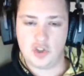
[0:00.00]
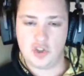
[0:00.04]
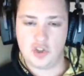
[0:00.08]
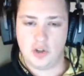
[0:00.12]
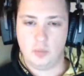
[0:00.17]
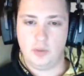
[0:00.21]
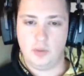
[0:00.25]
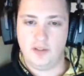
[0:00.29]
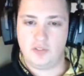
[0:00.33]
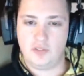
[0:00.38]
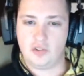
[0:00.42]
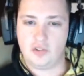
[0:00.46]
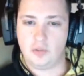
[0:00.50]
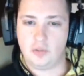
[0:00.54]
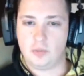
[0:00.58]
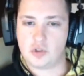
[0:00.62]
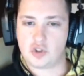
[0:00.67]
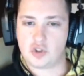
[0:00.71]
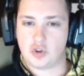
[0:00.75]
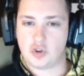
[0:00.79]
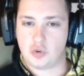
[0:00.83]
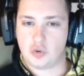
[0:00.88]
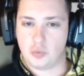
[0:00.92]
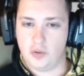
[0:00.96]
and we have so
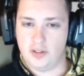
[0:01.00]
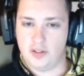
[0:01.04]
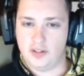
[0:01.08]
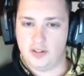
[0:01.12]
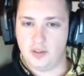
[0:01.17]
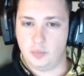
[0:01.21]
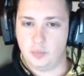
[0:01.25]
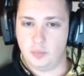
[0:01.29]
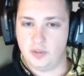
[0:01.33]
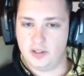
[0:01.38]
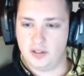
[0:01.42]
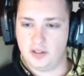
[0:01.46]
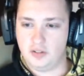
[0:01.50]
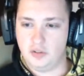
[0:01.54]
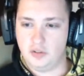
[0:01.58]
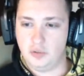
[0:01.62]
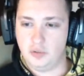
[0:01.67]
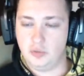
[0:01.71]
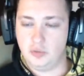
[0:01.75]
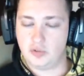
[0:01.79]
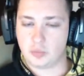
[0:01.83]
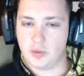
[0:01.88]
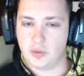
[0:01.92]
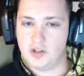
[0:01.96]
much crit that we can
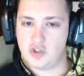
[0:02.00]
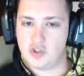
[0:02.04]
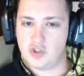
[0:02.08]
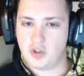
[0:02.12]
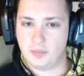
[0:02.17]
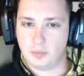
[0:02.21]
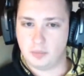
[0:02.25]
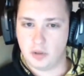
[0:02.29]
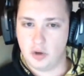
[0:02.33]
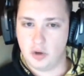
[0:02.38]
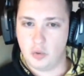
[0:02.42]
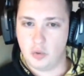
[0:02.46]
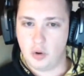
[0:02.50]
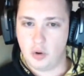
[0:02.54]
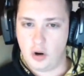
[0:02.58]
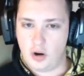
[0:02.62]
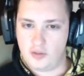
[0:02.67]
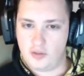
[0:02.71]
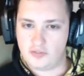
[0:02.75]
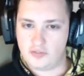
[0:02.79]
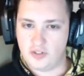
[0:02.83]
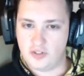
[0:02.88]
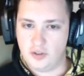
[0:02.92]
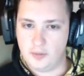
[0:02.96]
use Raging Blow
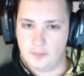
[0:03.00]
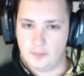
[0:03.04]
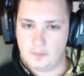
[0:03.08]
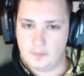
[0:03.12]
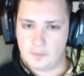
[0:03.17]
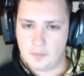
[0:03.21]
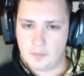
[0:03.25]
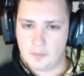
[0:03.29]
often,